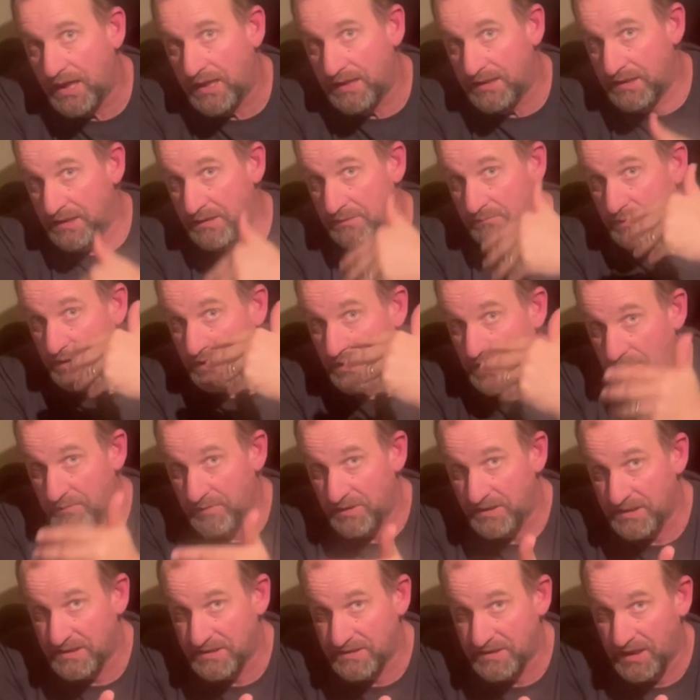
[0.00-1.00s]
and then become a
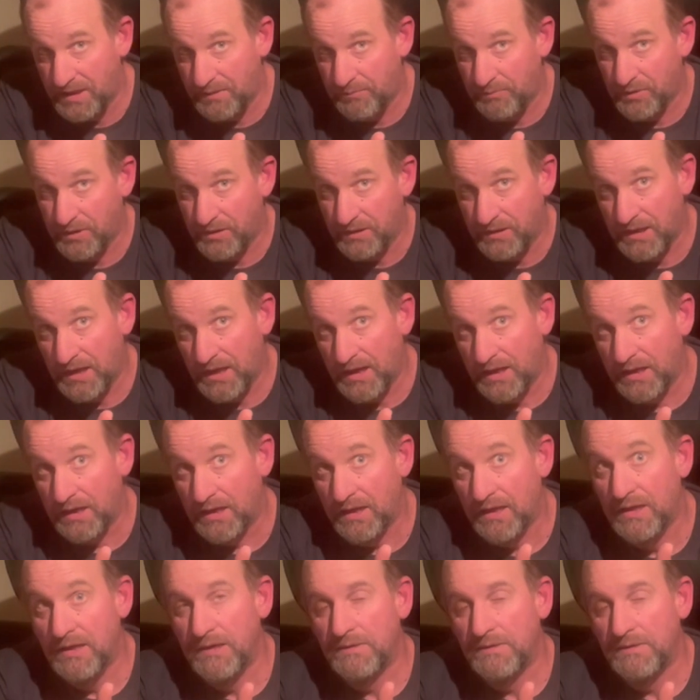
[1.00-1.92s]
disciple again.